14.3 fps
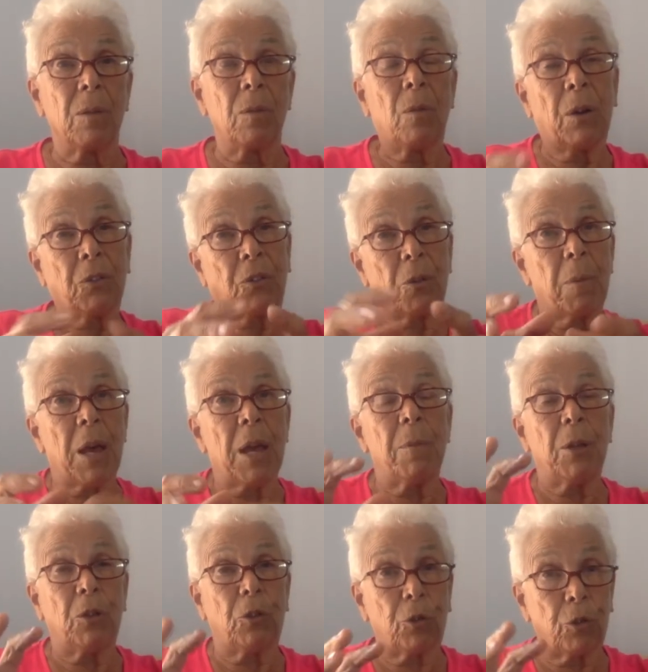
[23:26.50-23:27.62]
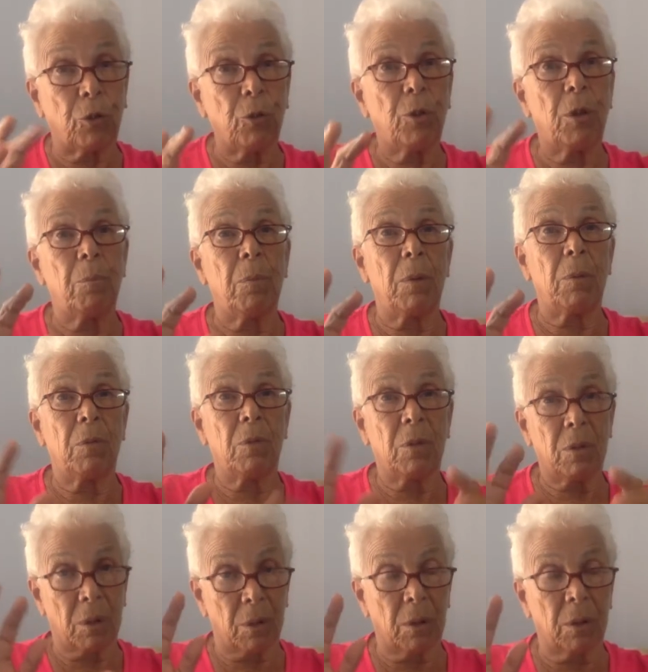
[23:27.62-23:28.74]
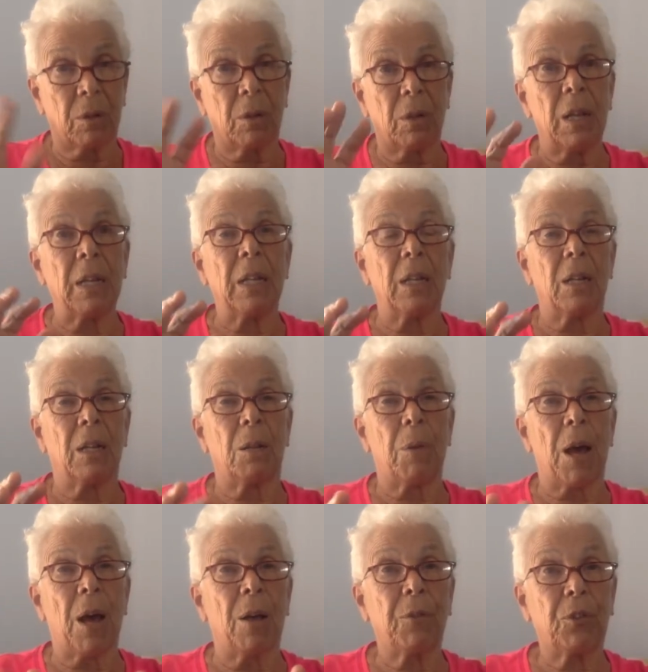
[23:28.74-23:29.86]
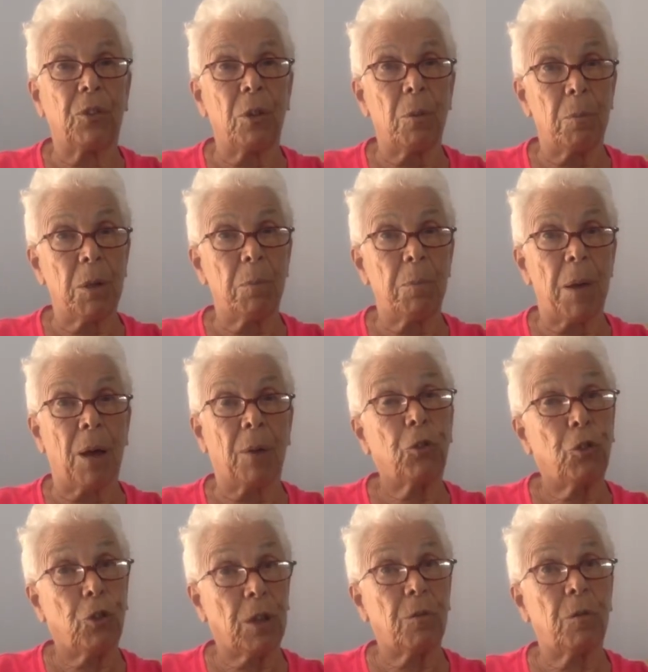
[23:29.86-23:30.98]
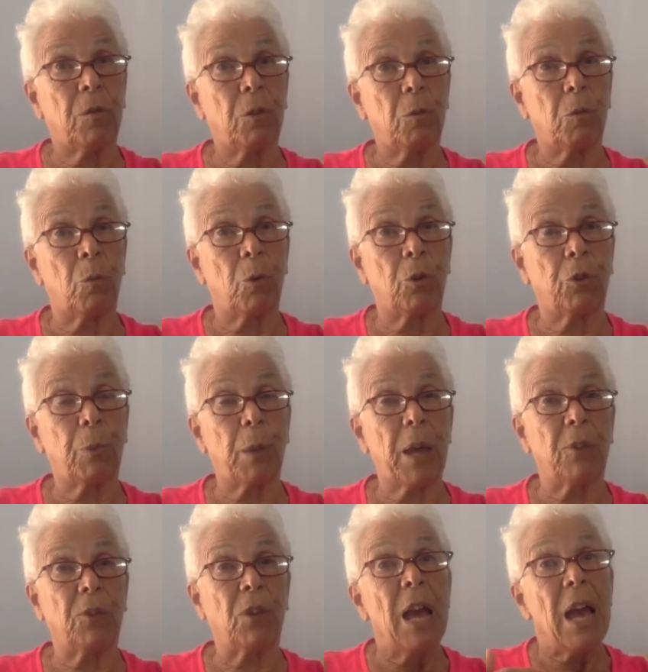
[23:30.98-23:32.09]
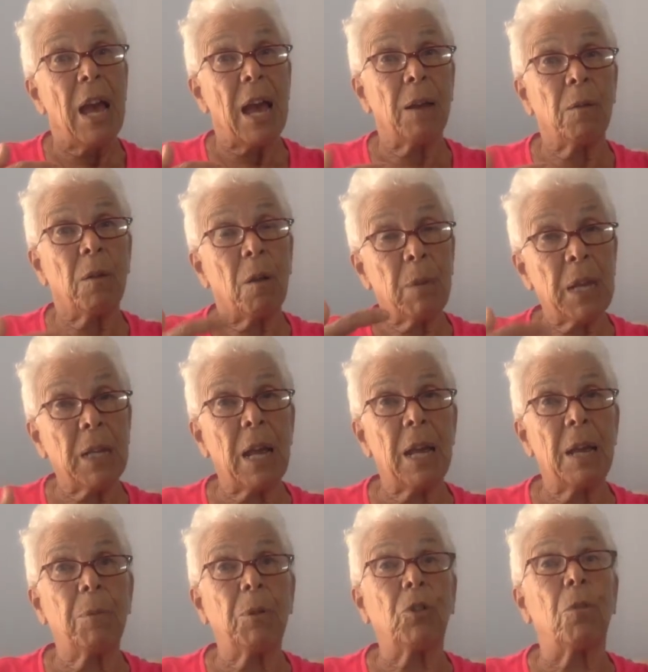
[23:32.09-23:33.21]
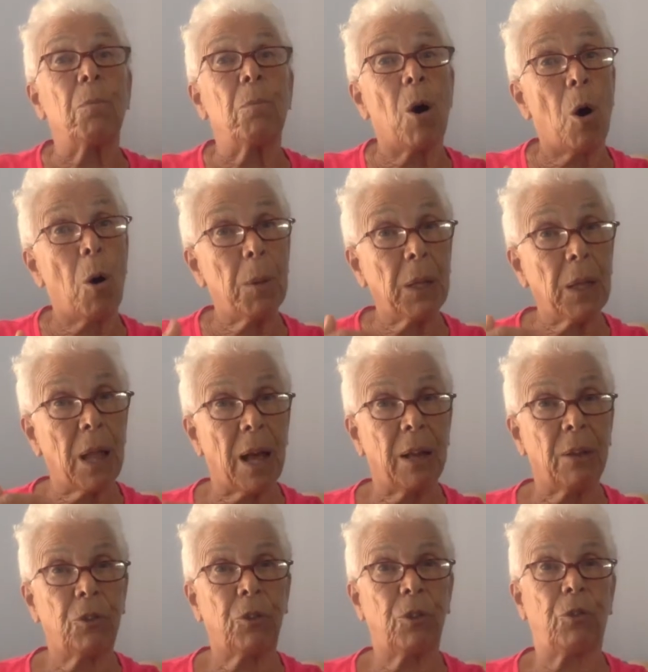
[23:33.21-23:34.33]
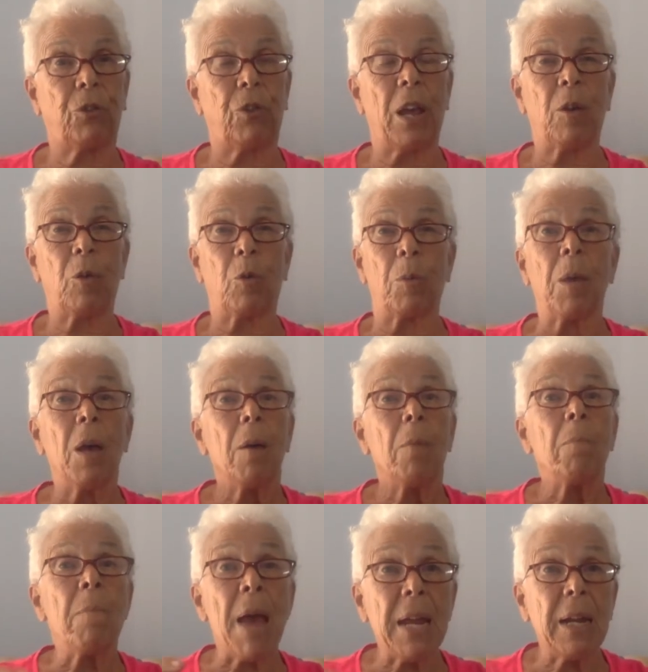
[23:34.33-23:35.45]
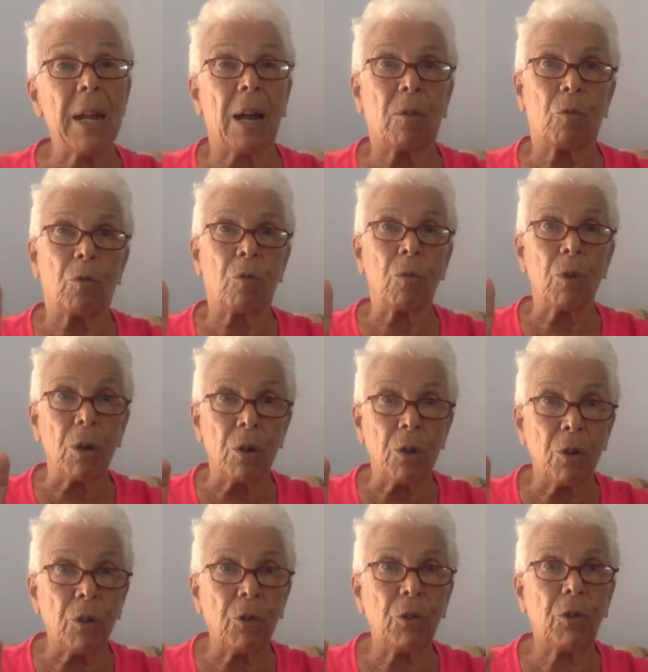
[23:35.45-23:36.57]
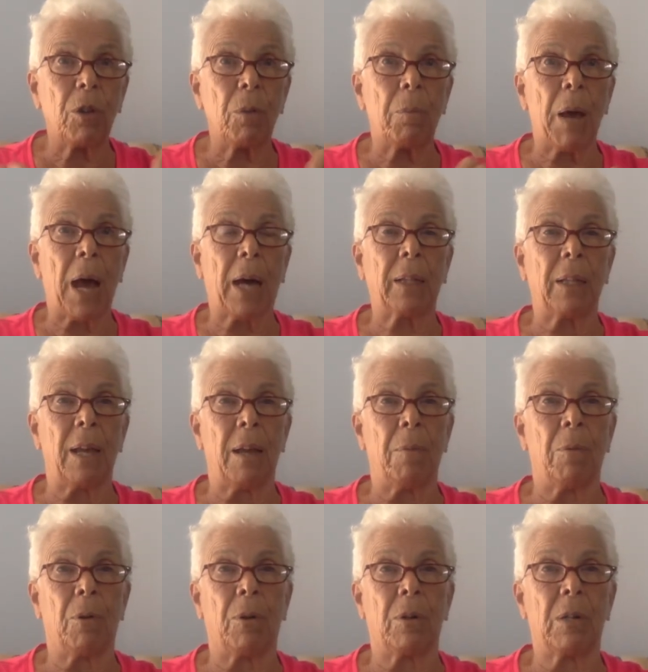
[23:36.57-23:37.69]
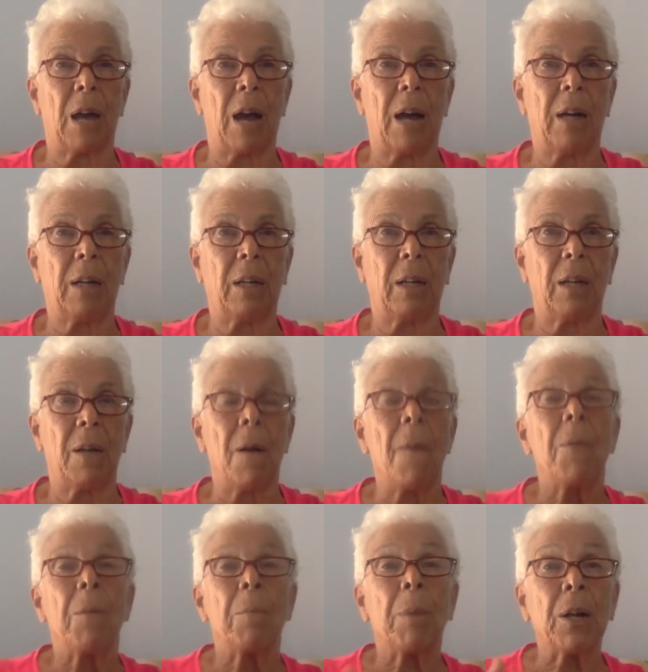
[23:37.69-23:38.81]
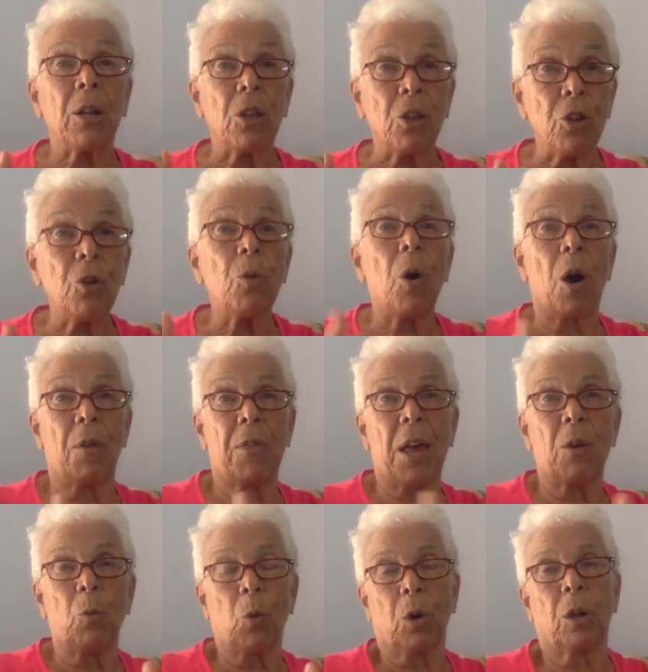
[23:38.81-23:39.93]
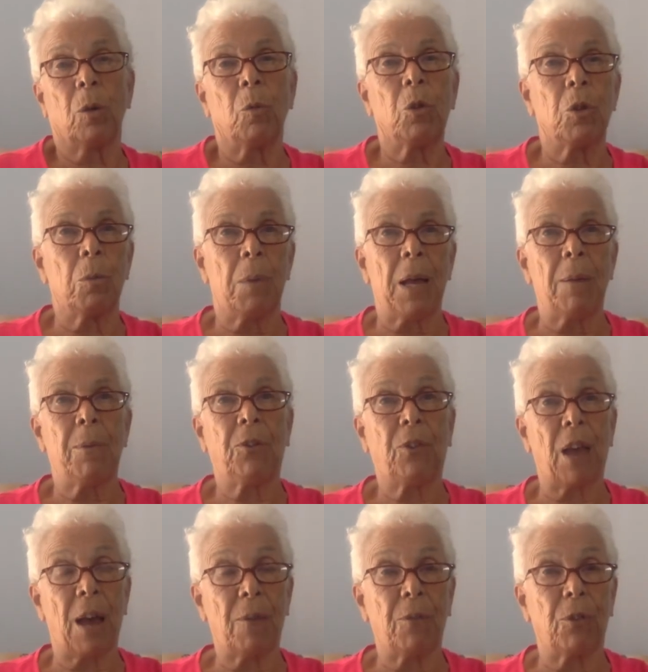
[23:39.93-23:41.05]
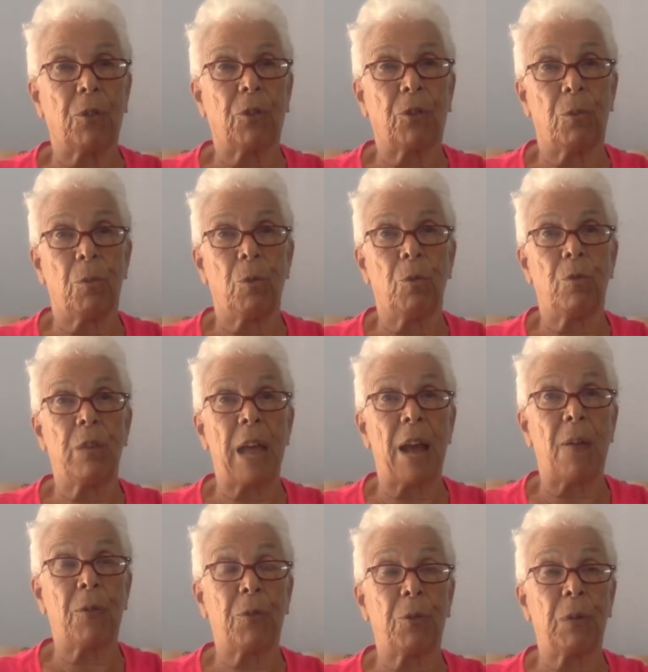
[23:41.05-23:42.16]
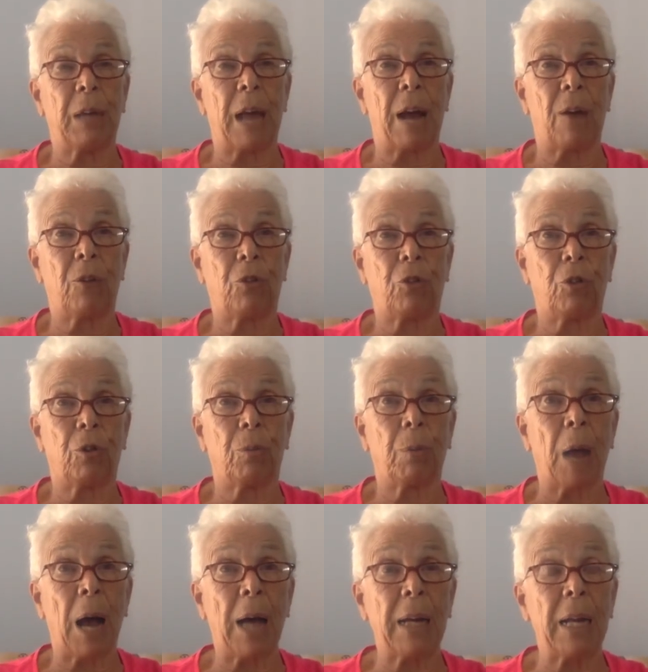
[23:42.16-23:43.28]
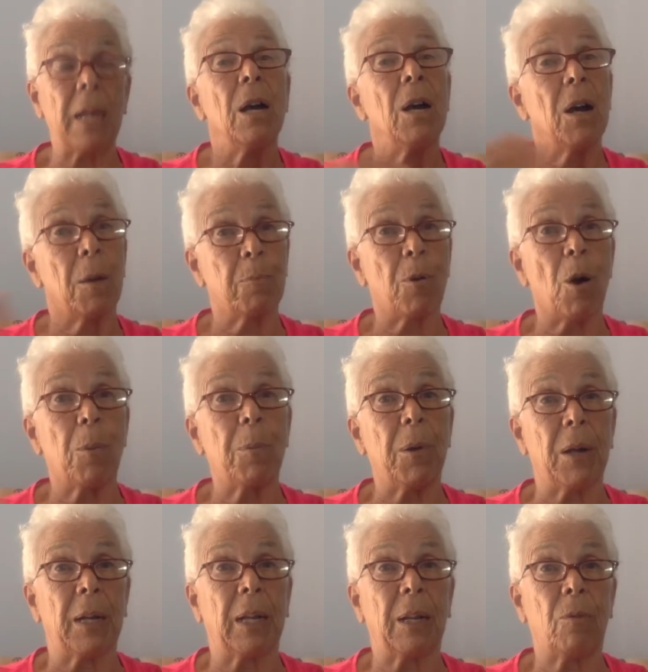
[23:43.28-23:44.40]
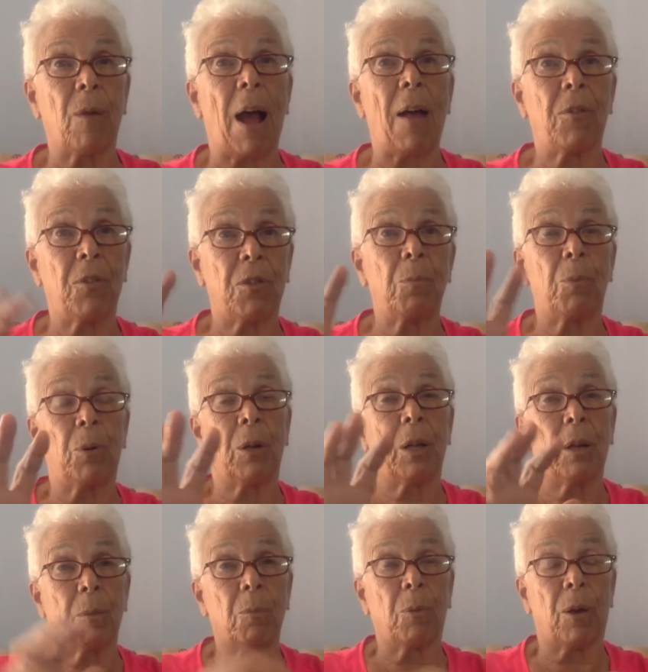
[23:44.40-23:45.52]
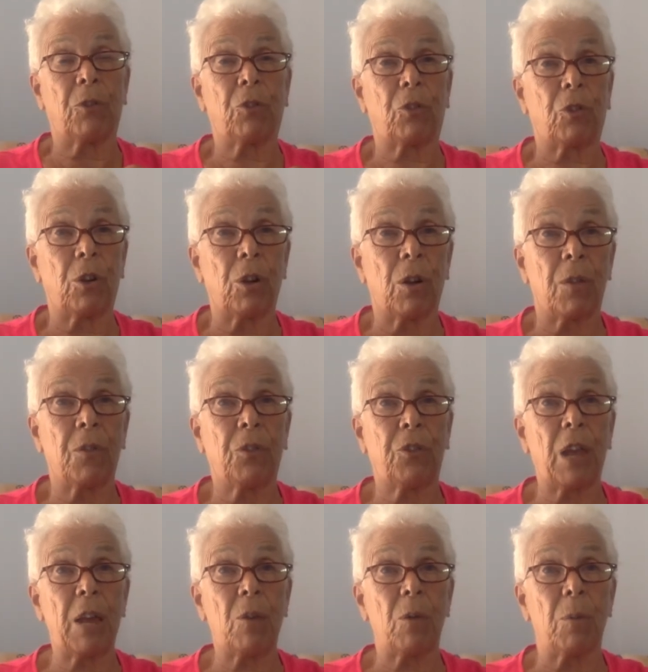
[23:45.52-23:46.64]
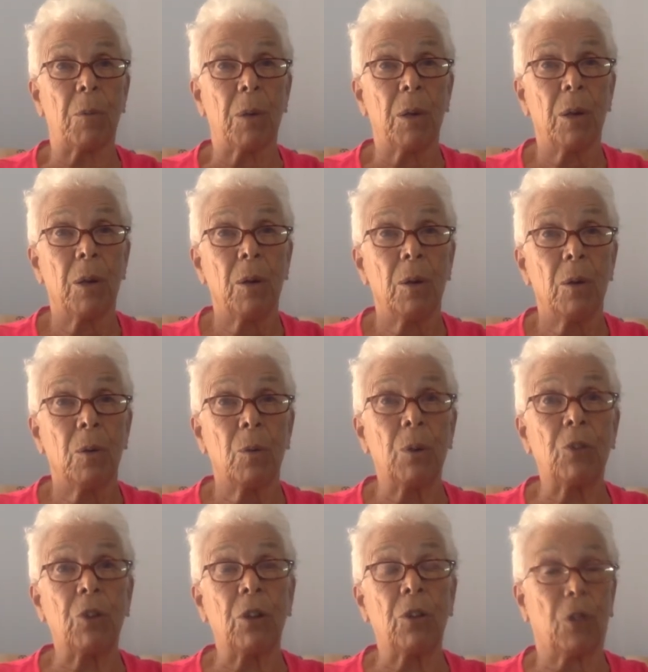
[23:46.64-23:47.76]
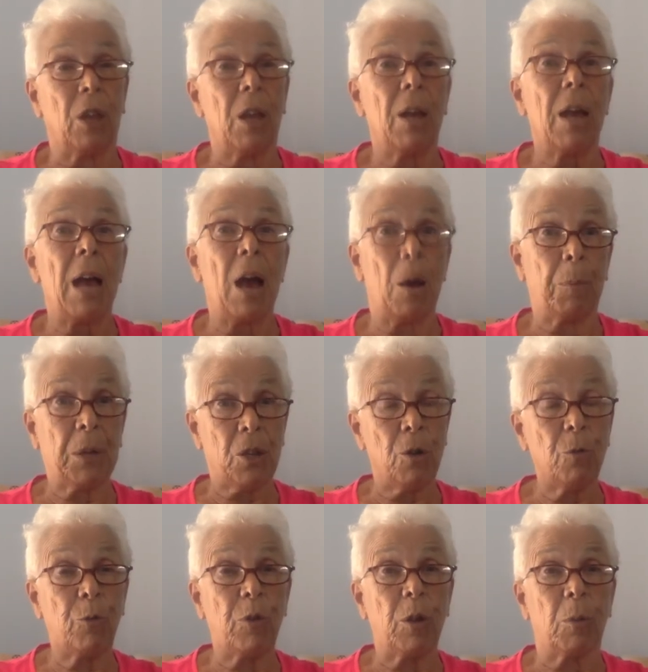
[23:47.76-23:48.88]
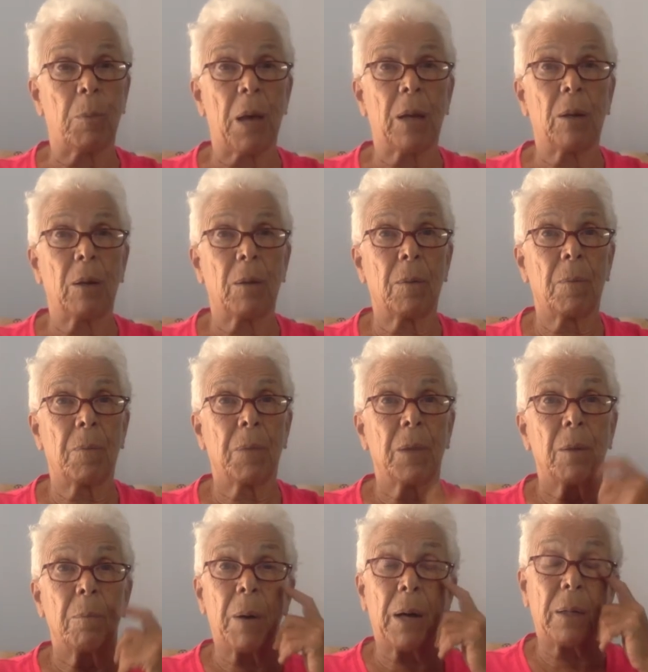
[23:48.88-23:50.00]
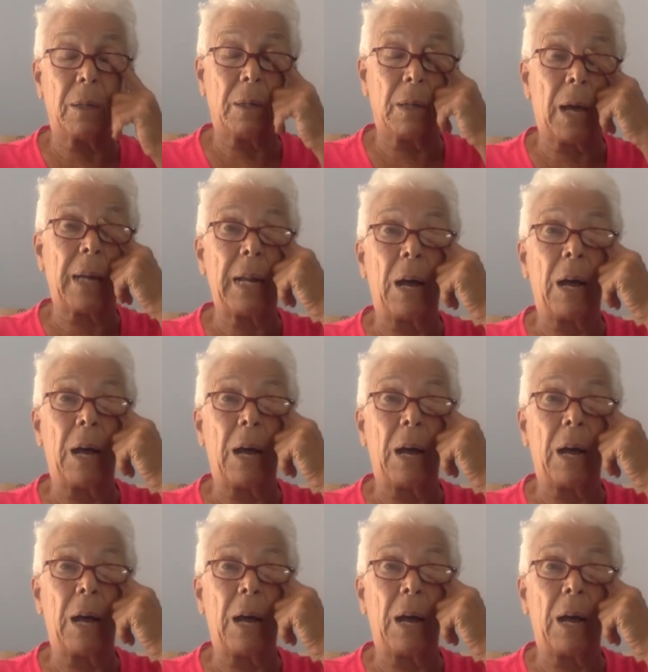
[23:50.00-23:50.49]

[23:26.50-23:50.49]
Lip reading: Once the baby is through the inlet of the pelvis and the mid-pelvis, you give more space. And being able to mobilize your sacrum may not reduce the back labor entirely, but you are then working with your baby's efforts to move down through and out your body appropriately rather than putting compression on the sacrum, which is helping you feel better, but not